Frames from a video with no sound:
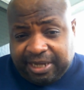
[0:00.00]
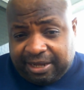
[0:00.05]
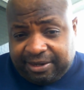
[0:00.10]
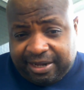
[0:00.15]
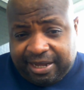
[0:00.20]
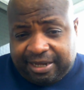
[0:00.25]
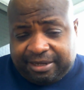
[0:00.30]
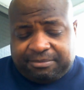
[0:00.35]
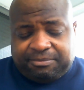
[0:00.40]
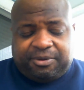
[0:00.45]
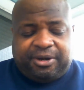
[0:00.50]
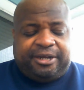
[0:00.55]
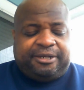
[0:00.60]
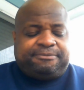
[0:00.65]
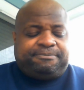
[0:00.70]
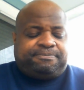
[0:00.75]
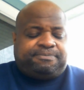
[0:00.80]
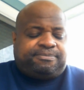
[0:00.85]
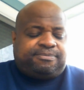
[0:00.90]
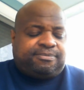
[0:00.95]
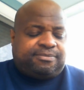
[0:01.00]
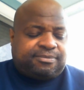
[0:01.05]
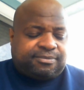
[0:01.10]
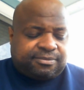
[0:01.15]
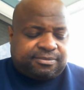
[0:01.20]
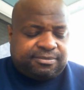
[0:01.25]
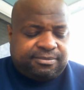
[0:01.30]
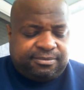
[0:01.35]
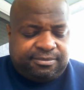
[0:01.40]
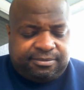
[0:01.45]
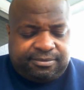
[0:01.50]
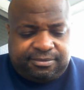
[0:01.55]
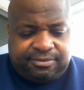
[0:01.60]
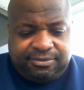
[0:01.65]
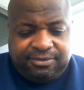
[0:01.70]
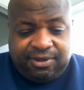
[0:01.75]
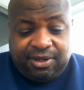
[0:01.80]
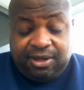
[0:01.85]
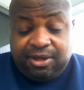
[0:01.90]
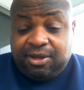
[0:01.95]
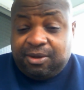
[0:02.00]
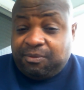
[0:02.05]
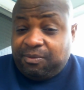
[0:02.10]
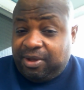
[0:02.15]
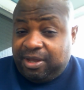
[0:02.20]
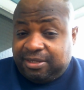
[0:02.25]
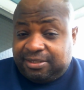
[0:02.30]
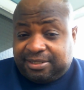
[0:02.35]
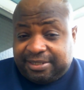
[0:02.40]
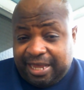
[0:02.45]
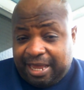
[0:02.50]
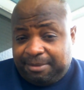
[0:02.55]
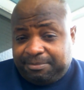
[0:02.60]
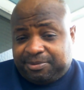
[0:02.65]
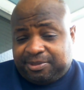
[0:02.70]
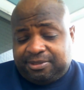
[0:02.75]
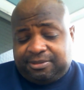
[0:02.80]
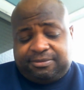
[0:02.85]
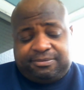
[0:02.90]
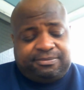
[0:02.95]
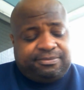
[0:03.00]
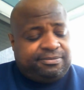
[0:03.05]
out at him, right? Well, Samson,